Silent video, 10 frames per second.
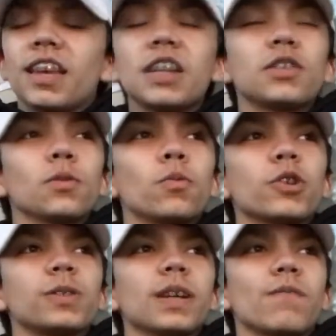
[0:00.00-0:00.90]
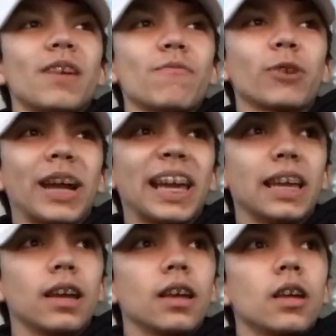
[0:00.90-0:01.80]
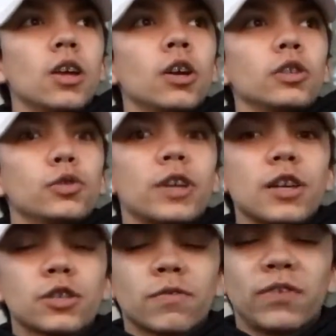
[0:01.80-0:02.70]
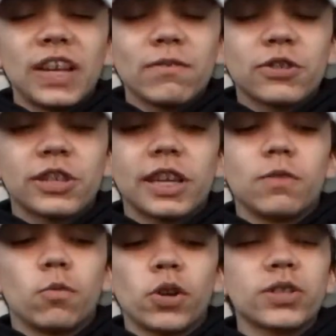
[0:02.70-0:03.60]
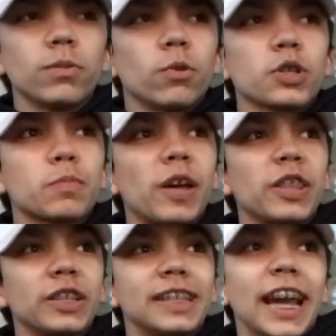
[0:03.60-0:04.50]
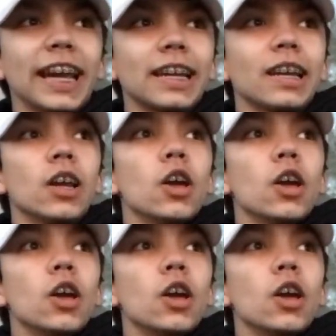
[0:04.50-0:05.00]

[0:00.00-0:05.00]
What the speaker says: That is the worst thing I've ever ate. You guys' flavors are getting worse and worse by the day.